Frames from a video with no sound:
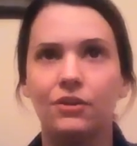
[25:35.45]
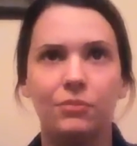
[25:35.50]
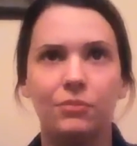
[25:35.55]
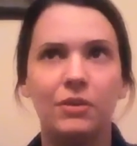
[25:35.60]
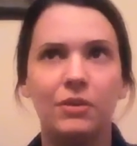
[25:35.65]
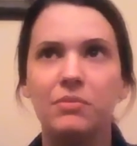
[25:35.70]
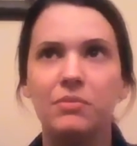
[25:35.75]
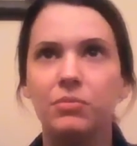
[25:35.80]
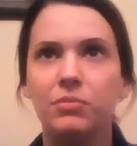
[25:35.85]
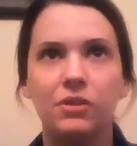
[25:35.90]
I mean,
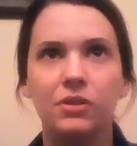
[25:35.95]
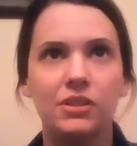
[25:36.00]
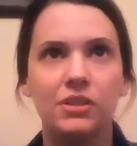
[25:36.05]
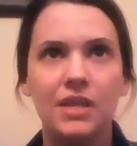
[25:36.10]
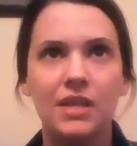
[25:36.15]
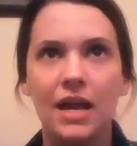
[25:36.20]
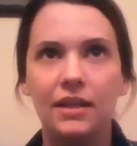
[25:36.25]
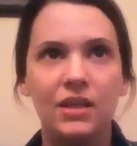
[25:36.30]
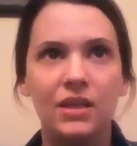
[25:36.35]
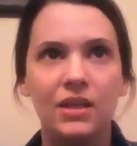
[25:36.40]
I remember
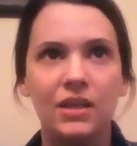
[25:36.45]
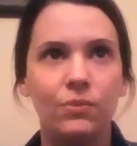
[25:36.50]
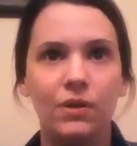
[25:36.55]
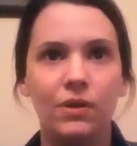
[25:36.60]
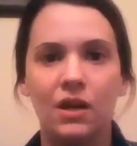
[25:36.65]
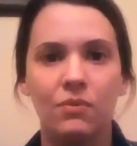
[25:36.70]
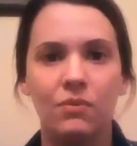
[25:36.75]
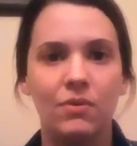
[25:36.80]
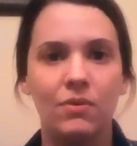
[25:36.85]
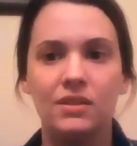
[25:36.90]
exactly
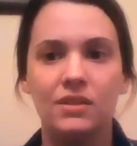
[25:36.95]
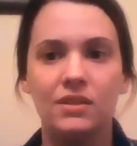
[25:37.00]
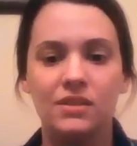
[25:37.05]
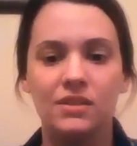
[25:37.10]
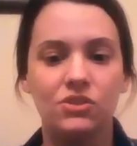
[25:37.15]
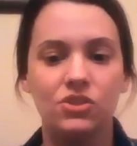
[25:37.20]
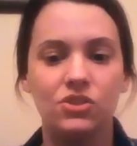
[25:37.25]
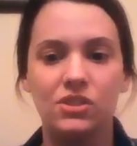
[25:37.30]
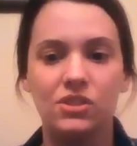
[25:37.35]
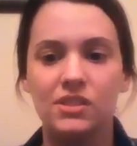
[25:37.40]
where I was
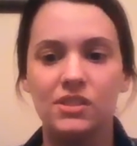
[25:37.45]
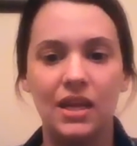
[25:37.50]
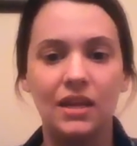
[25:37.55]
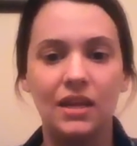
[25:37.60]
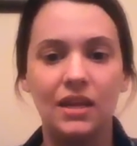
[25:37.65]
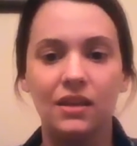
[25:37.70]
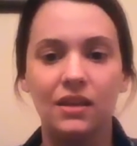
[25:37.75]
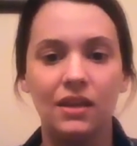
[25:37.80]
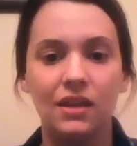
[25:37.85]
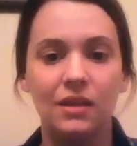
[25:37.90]
and just
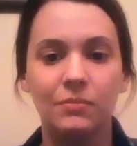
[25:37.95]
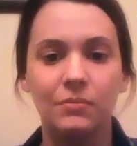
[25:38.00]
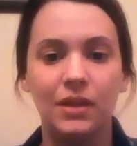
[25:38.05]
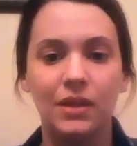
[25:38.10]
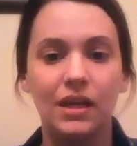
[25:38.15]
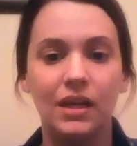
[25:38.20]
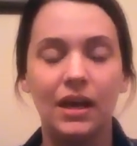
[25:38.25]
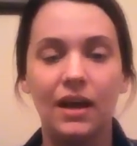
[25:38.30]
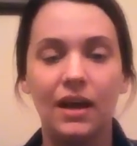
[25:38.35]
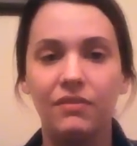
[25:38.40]
saying to him,
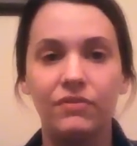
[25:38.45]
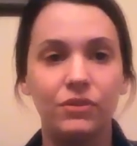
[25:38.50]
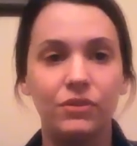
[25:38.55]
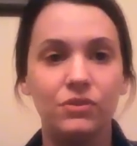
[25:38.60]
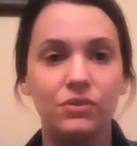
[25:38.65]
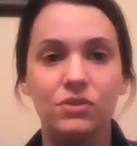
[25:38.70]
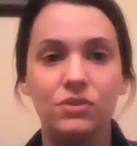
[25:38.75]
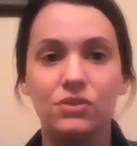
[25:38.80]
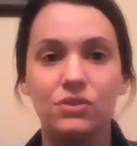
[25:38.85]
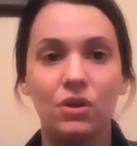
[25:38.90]
like, I feel
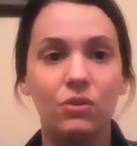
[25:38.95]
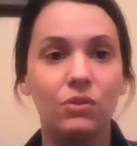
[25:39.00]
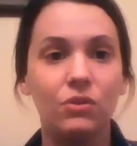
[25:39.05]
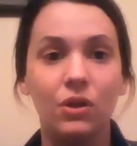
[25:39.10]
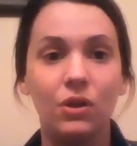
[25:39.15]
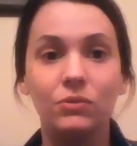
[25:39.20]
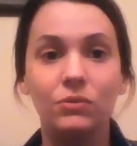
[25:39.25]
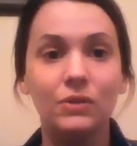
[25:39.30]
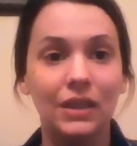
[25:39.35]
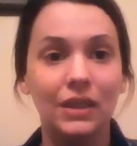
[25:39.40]
so
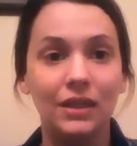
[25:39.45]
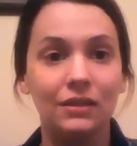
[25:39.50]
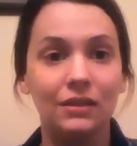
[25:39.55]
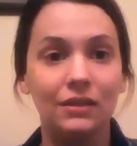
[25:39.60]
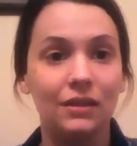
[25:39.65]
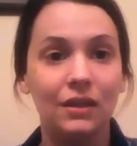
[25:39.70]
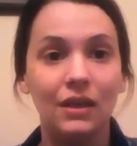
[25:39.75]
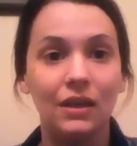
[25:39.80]
lonely.